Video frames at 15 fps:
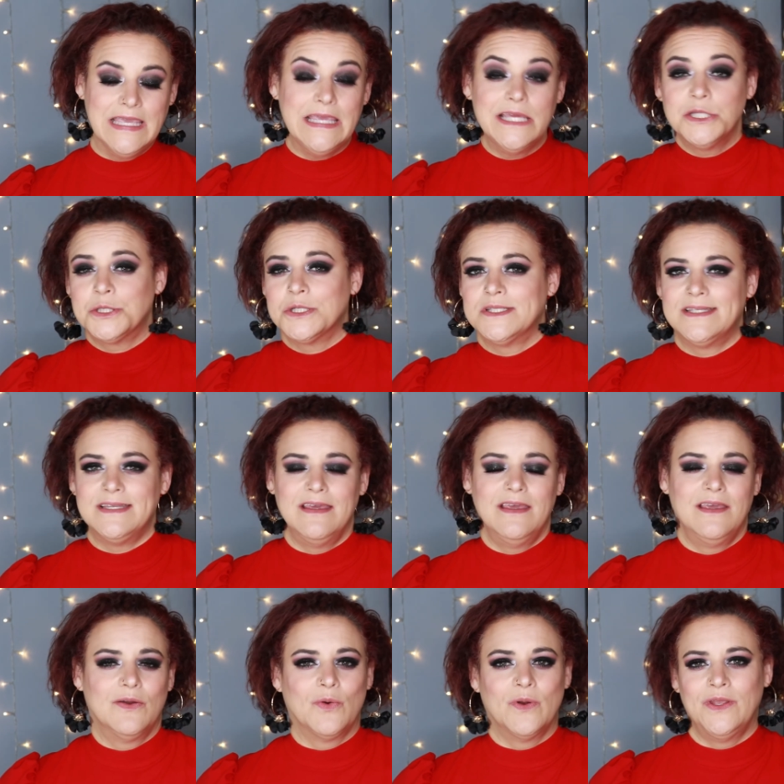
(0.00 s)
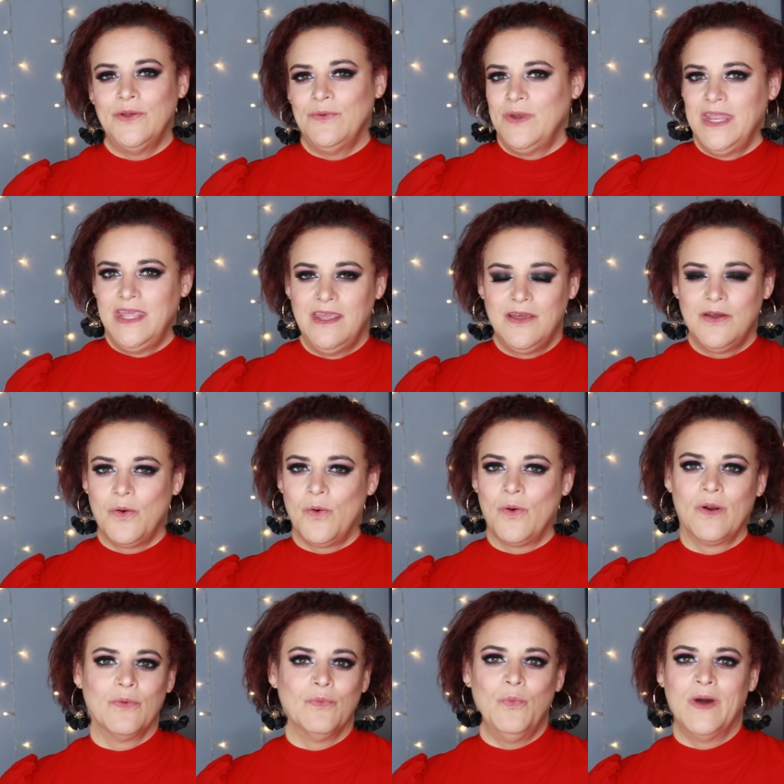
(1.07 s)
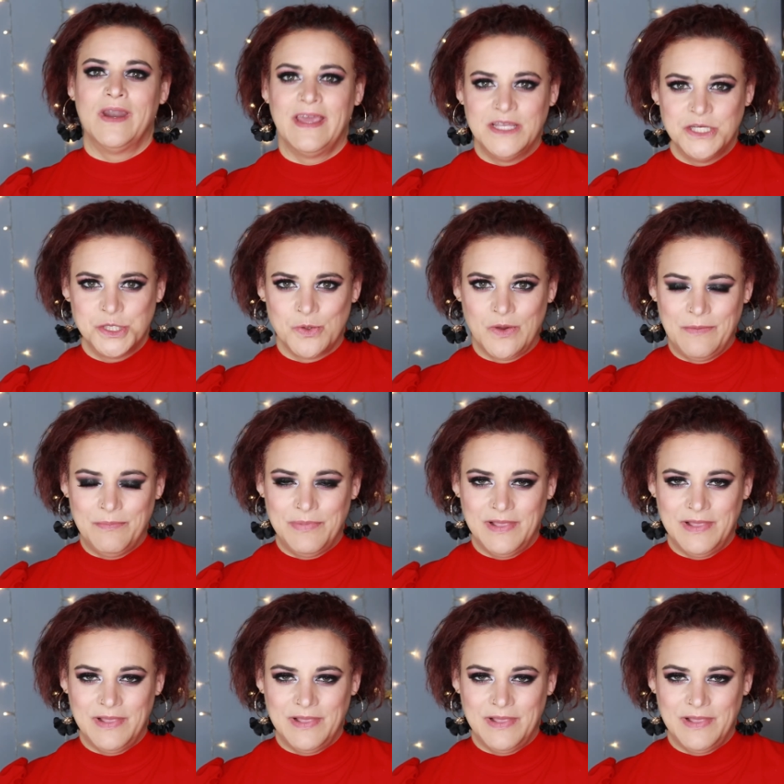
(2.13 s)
interesting or unique or what I enjoy